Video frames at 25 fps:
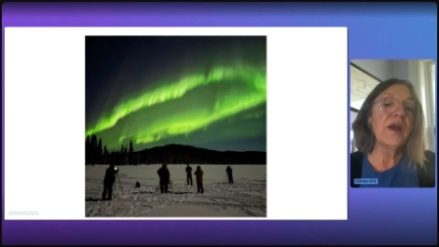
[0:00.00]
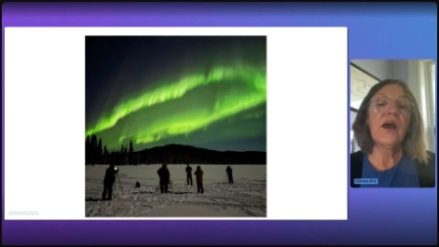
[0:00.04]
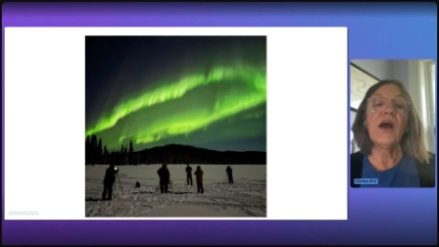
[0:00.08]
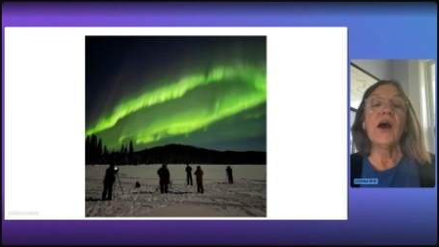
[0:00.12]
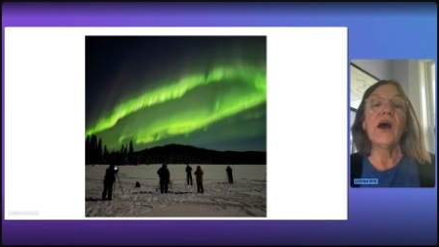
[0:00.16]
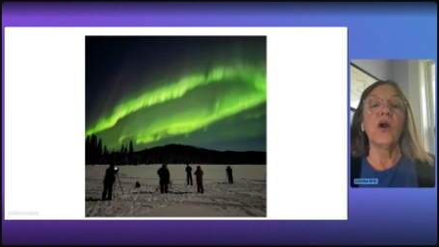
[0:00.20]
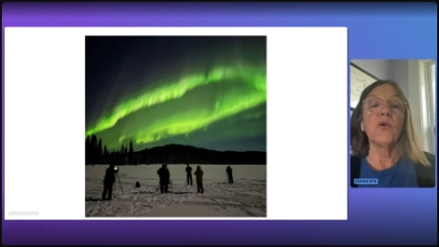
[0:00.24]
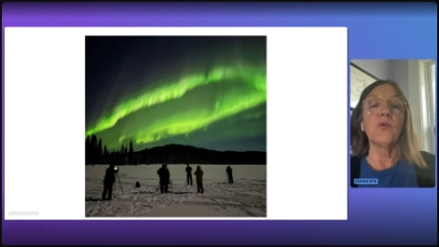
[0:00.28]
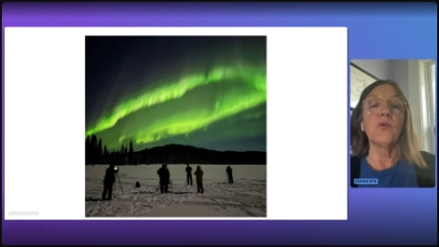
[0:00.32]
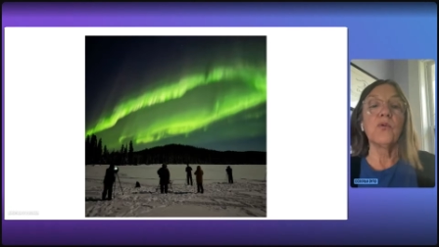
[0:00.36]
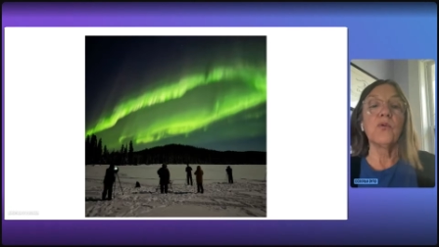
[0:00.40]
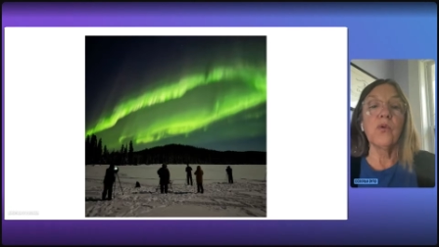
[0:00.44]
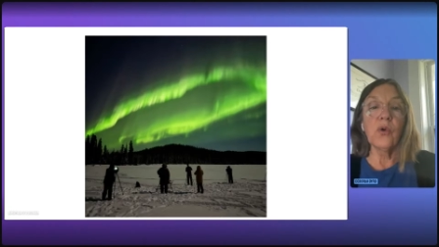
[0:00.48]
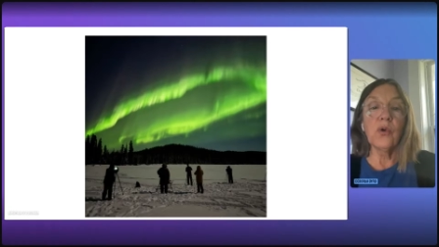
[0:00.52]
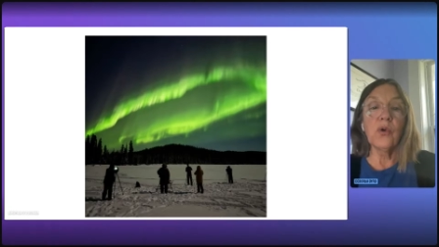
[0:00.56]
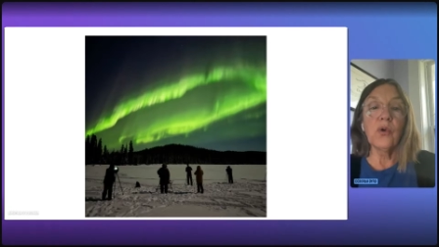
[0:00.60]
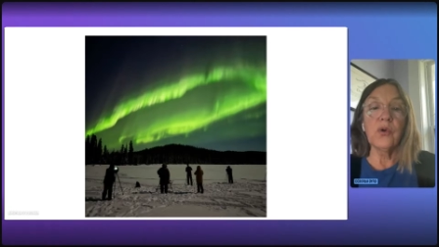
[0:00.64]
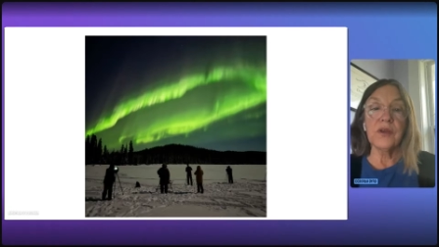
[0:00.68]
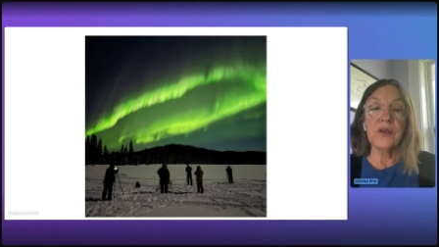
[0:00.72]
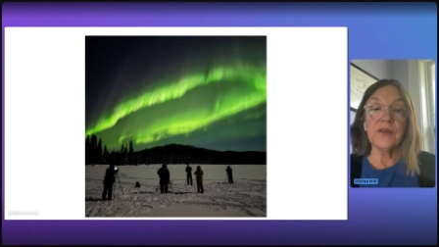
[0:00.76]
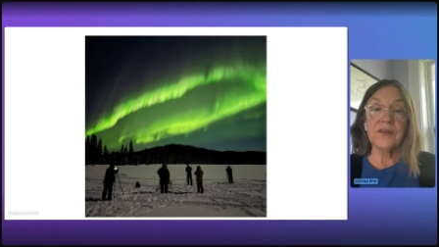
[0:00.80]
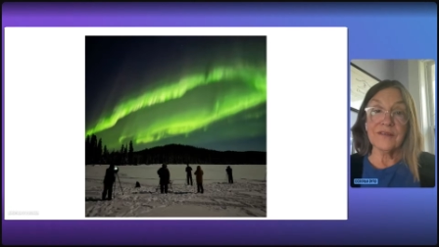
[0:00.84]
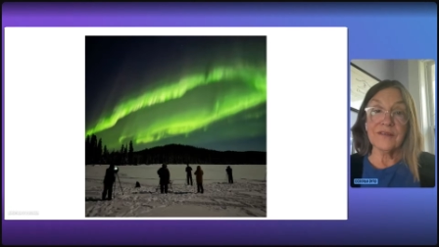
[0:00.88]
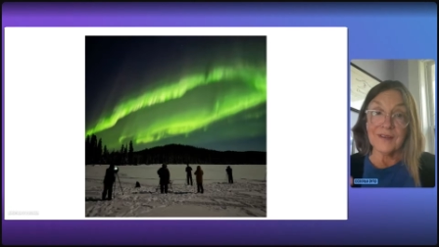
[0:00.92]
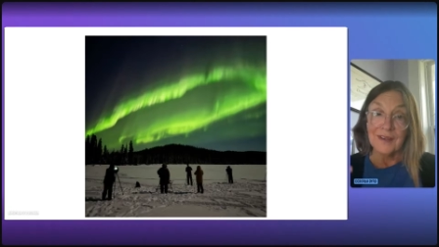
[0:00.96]

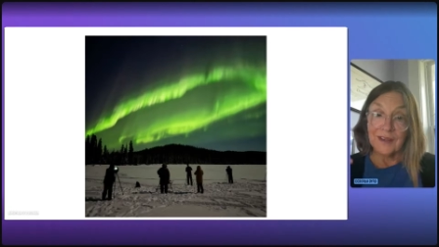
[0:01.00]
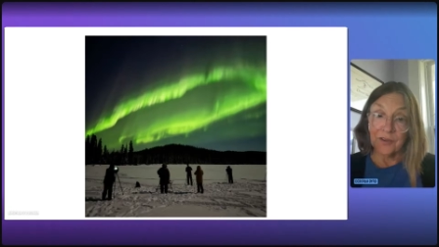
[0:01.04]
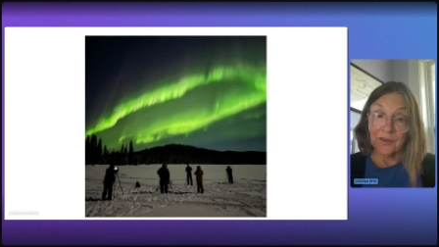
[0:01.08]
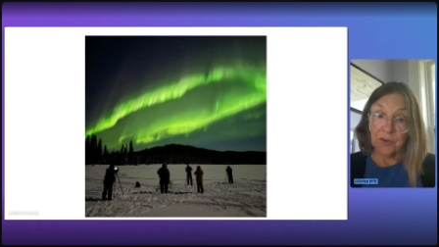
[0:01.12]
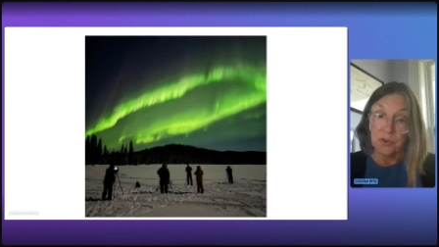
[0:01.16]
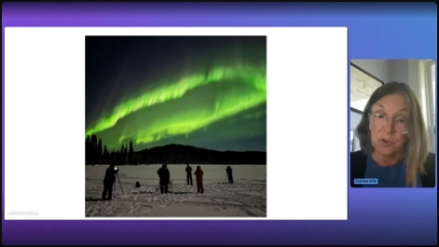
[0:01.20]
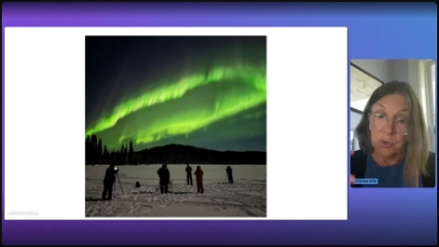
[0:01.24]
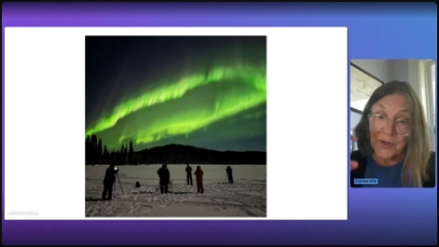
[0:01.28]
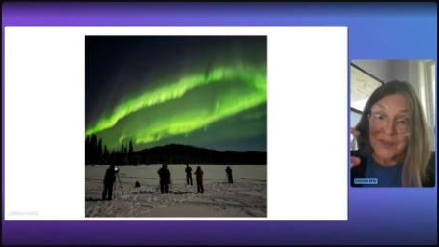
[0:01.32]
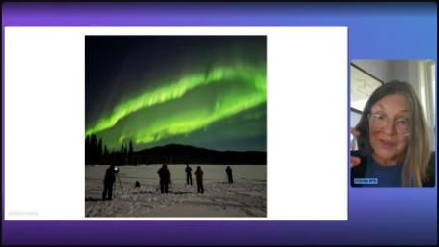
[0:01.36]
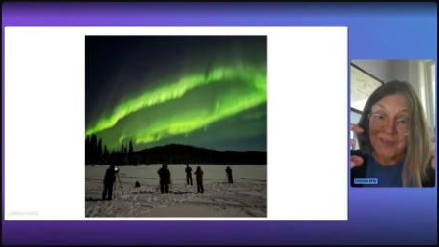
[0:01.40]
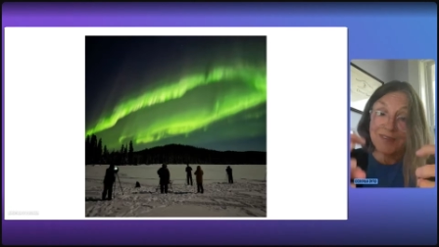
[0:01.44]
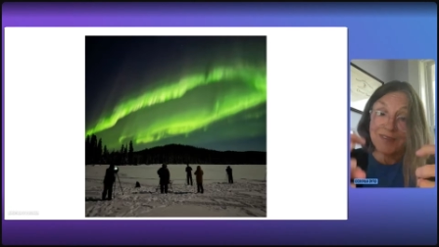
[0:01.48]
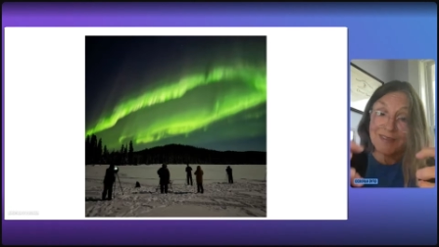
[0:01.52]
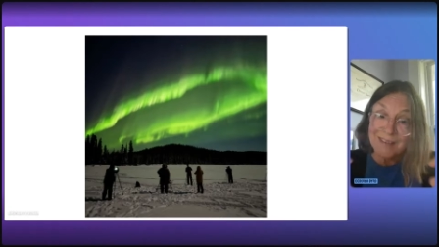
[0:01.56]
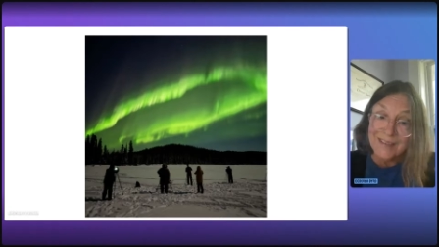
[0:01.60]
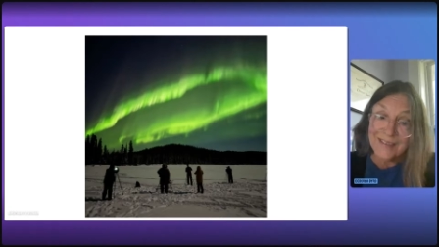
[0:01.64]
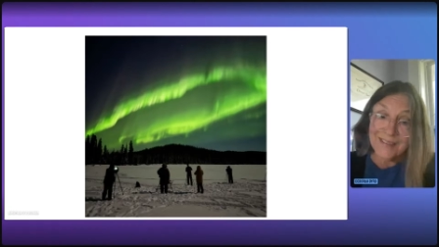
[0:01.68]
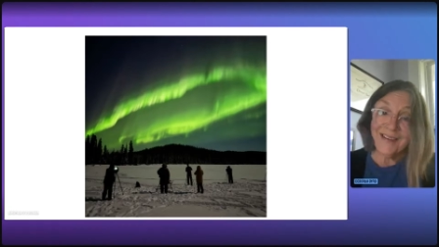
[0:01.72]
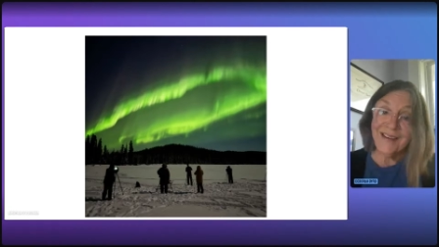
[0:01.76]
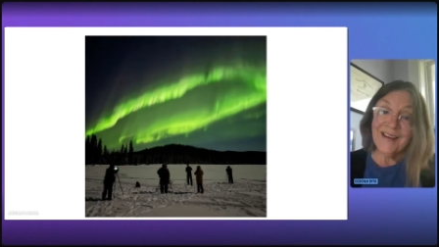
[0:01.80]
auroras increasing